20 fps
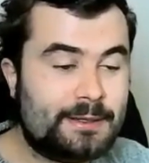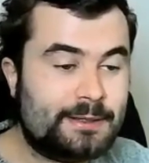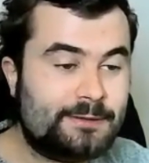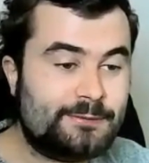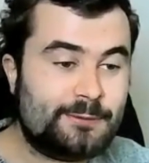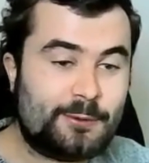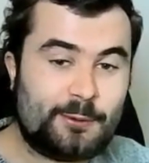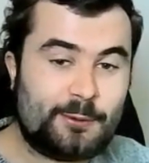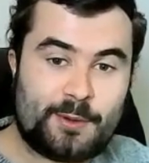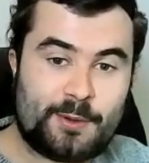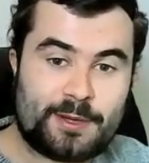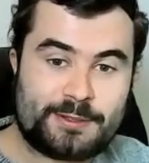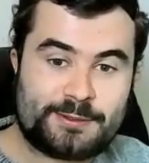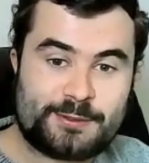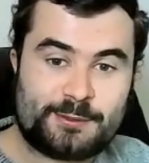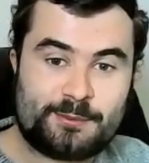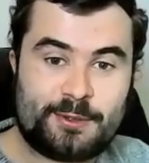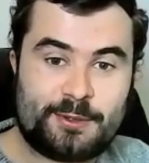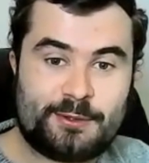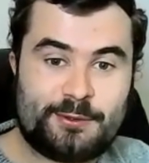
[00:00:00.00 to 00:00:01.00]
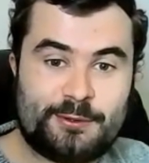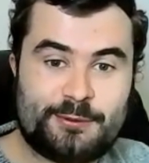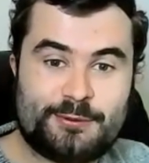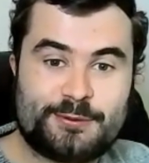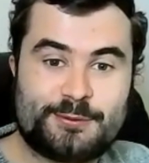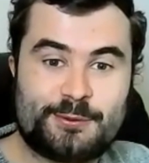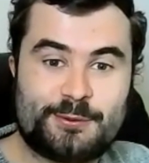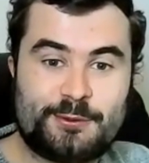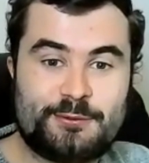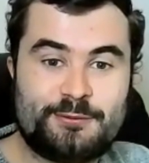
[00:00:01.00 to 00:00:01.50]
It's not a mm. question, but you
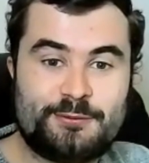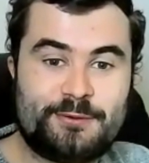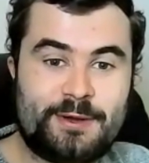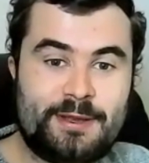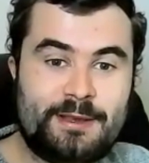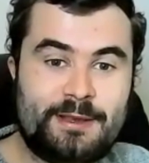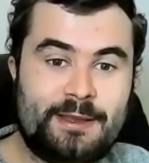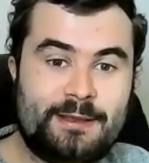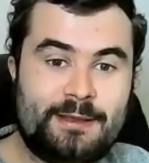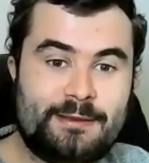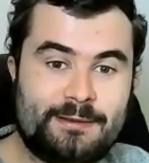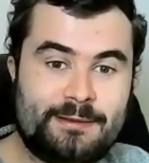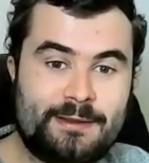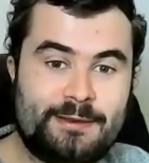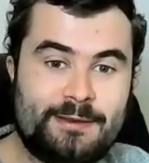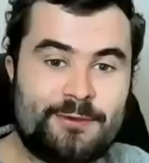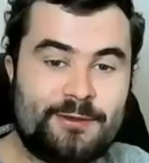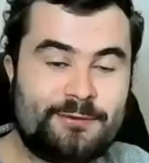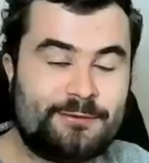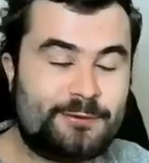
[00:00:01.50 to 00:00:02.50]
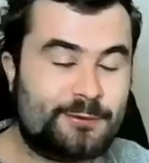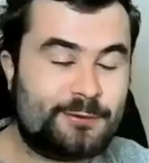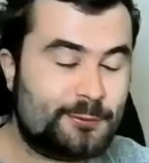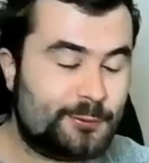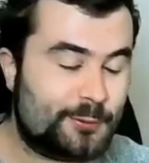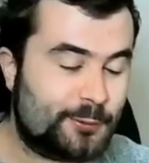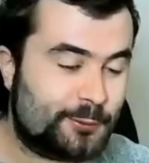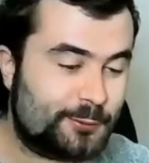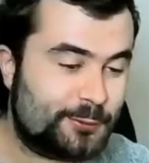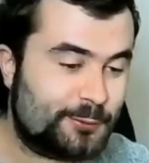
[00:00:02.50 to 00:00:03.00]
just thought you find it interesting. You
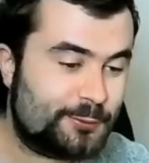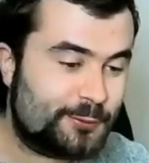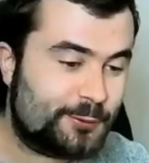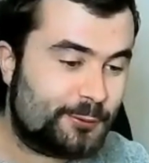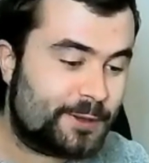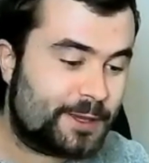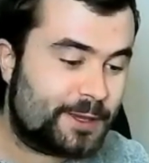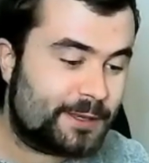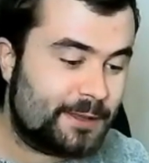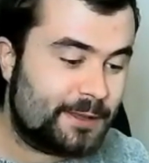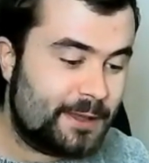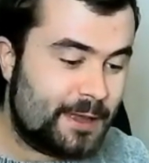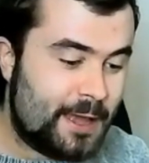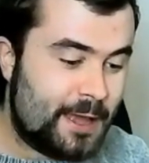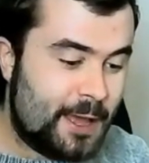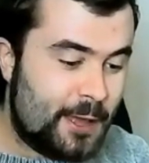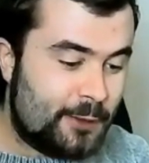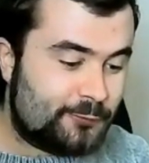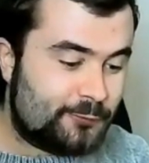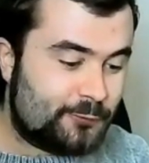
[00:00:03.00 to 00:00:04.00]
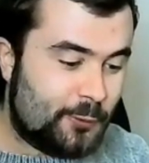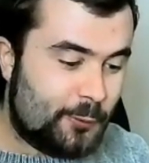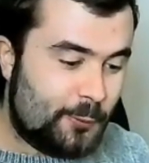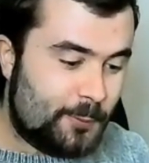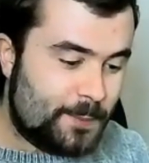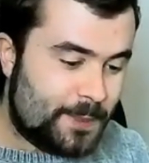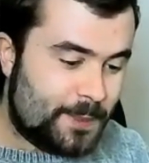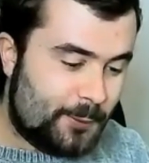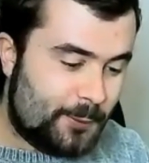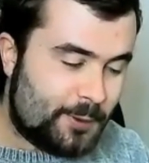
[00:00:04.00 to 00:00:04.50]
know, you know that.
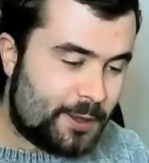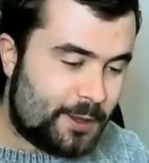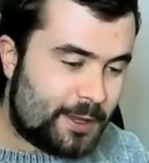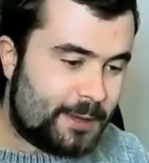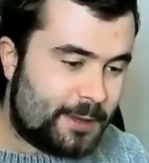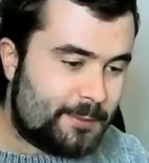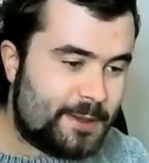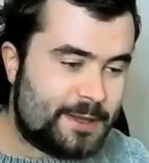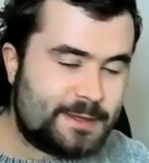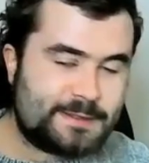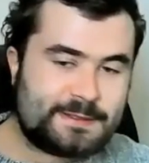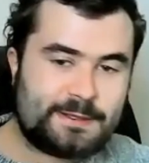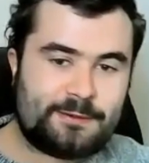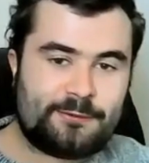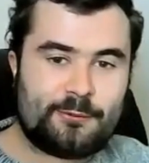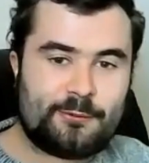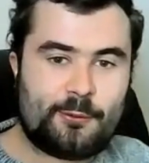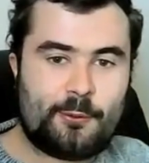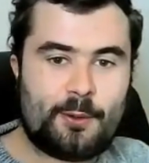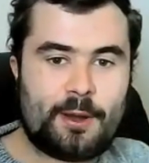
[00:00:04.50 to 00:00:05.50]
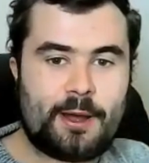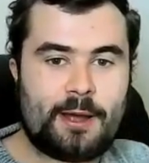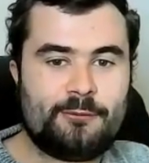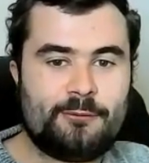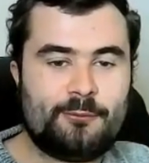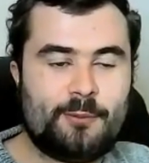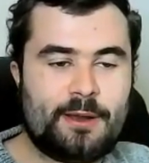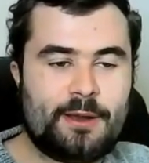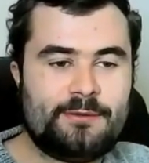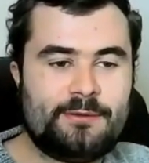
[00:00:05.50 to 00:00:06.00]
So okay, amazing. So
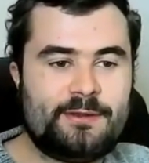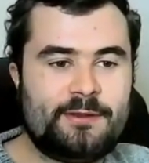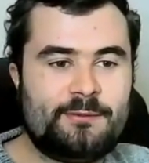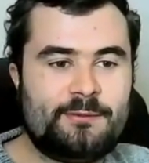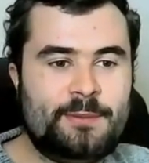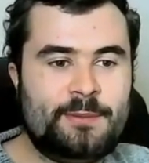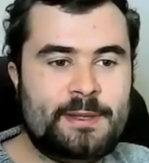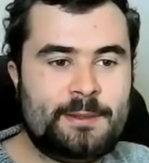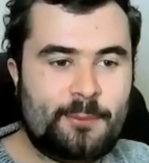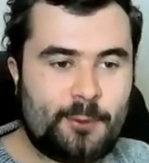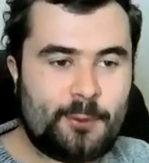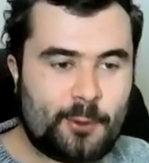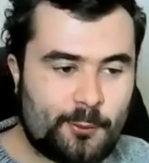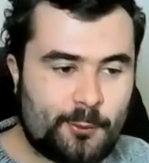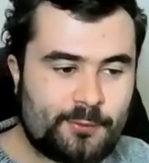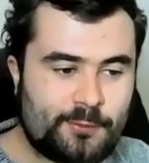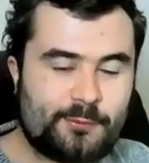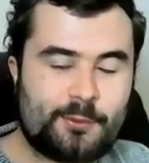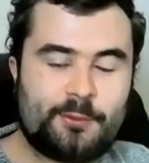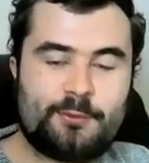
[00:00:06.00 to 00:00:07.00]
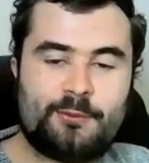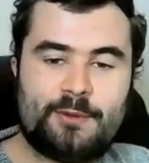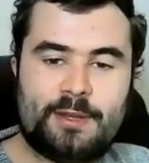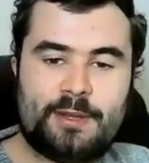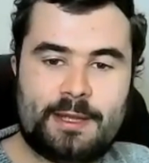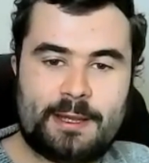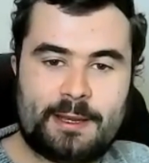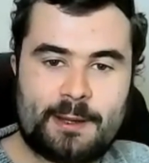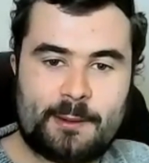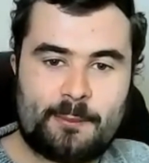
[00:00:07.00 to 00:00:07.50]
as well as this, people always want to
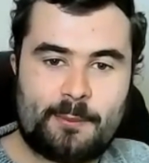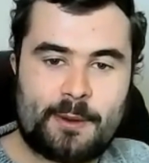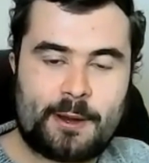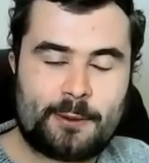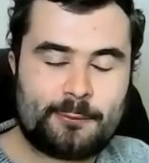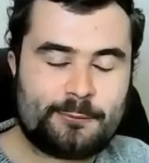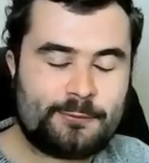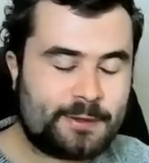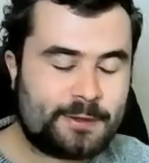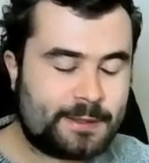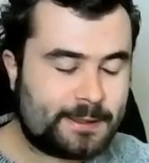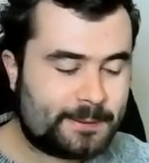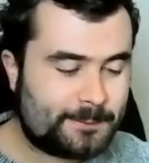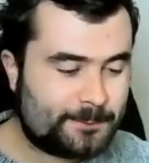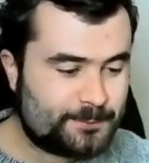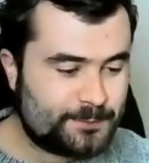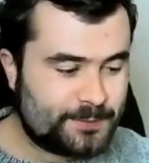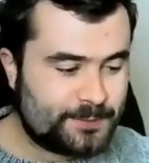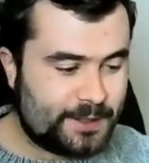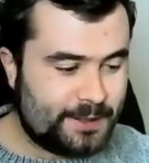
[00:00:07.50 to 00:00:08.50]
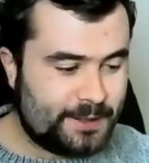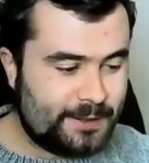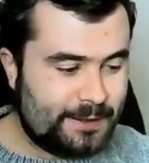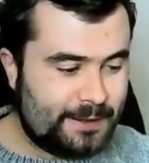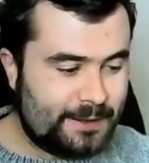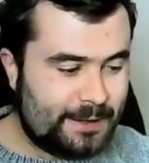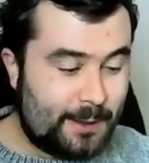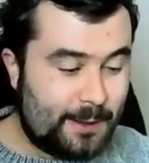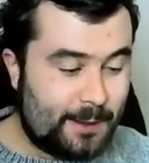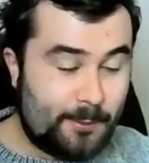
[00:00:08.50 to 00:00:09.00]
hear about um,
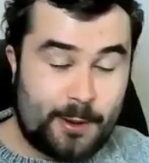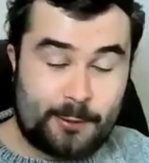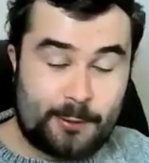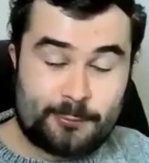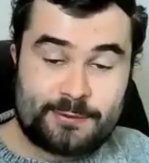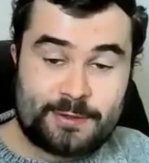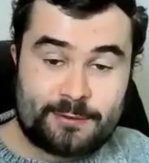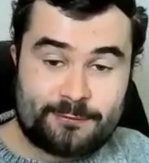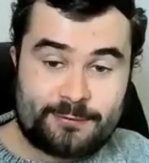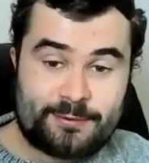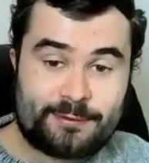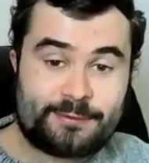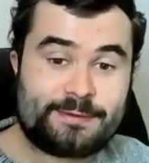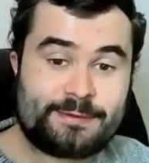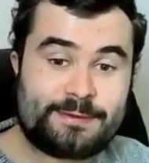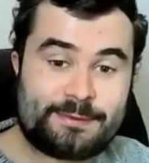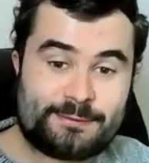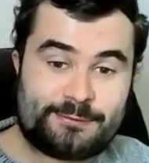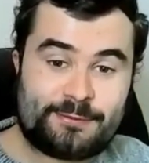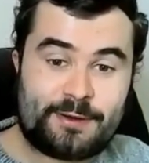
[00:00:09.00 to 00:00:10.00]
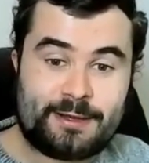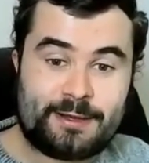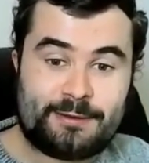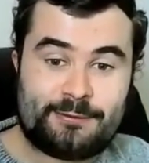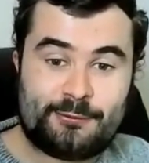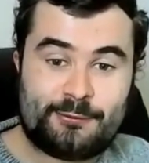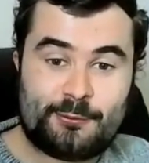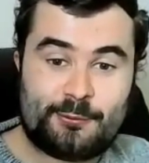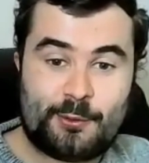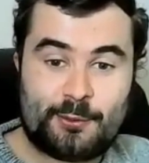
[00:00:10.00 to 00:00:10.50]
about toughest
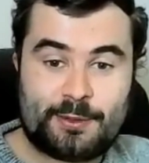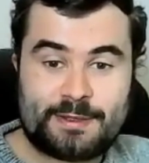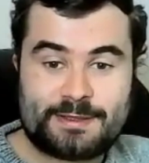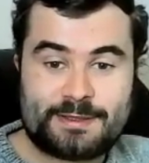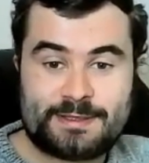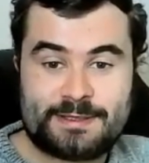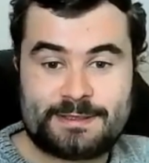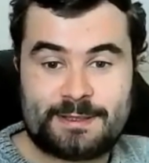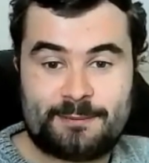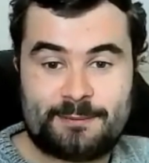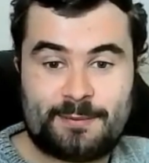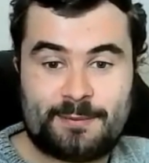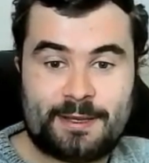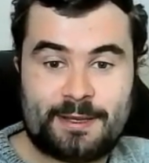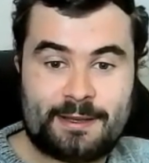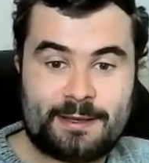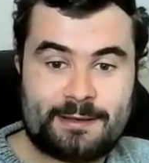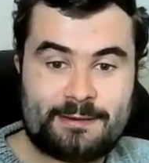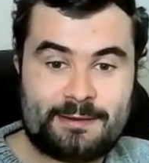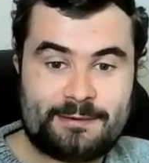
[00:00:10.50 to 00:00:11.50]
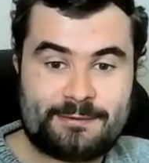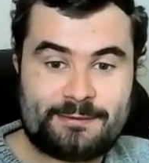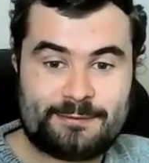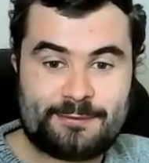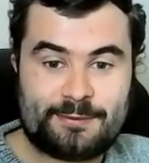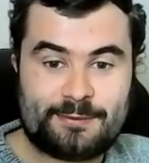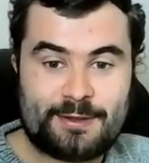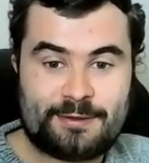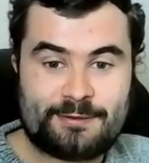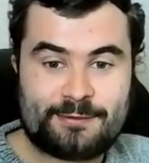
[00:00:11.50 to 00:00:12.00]
fights. You know, this is something that is
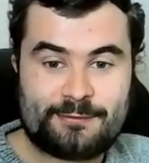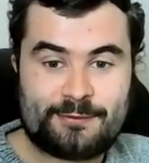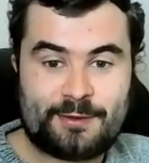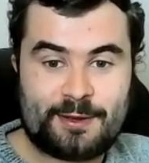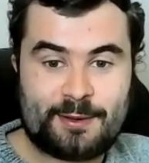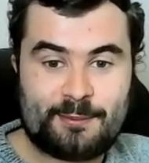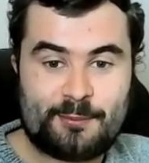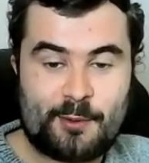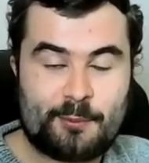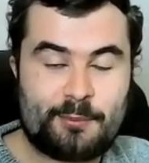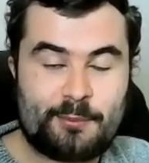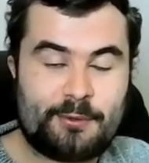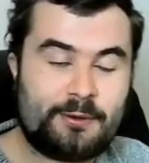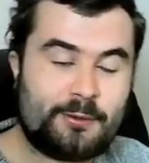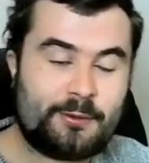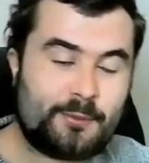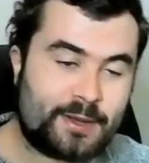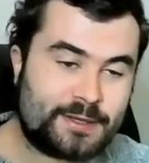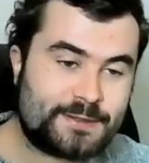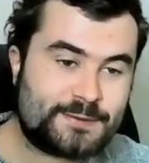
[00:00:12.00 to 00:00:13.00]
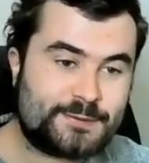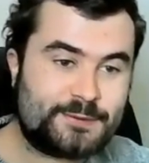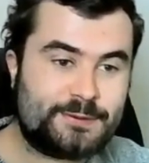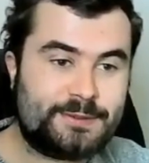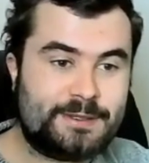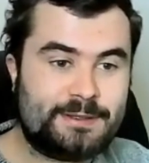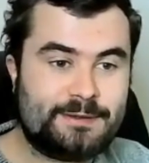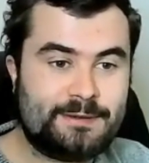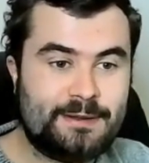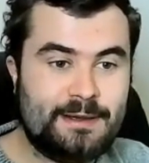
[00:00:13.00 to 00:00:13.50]
is a very popular
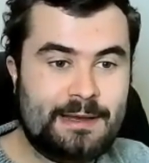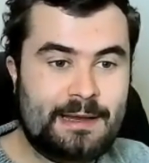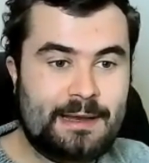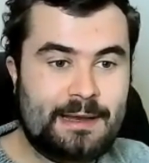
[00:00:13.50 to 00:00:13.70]
question that